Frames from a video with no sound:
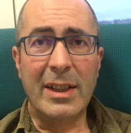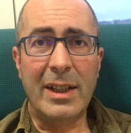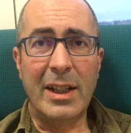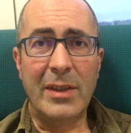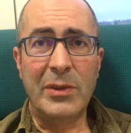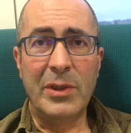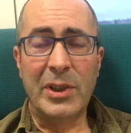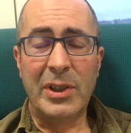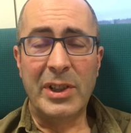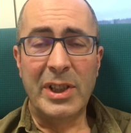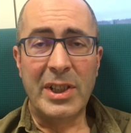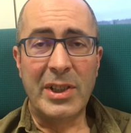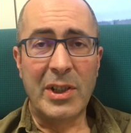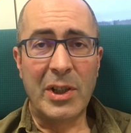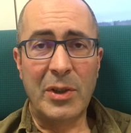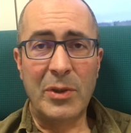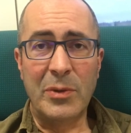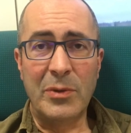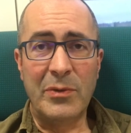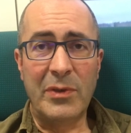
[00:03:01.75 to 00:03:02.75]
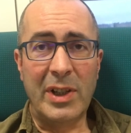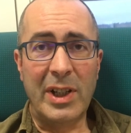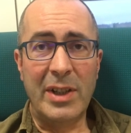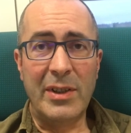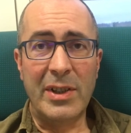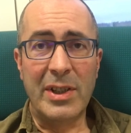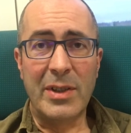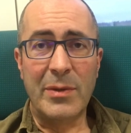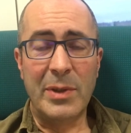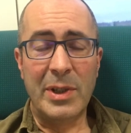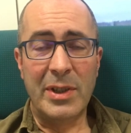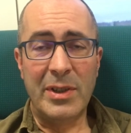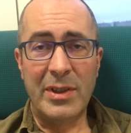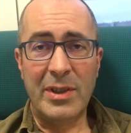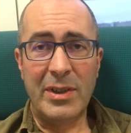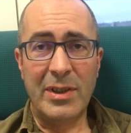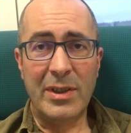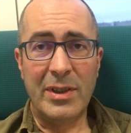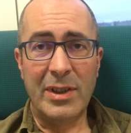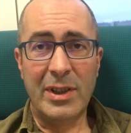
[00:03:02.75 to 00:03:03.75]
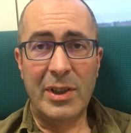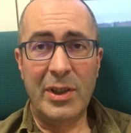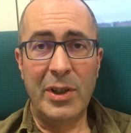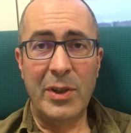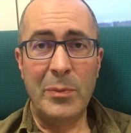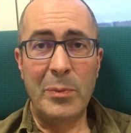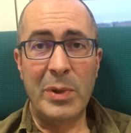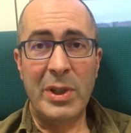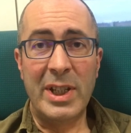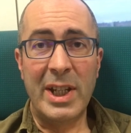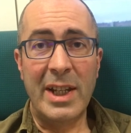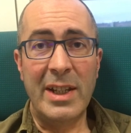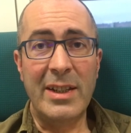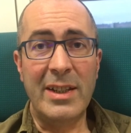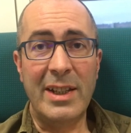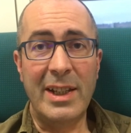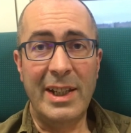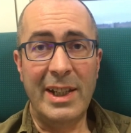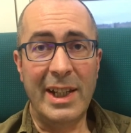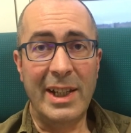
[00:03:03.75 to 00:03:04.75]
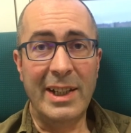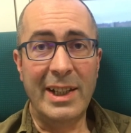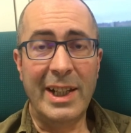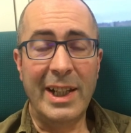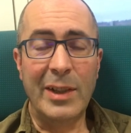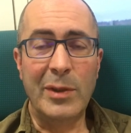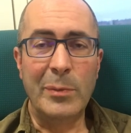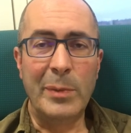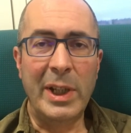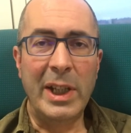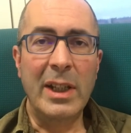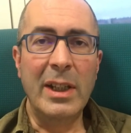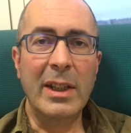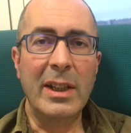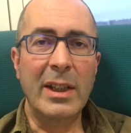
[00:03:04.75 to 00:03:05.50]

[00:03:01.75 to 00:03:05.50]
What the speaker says: I've got this cold virus which could potentially then kill me.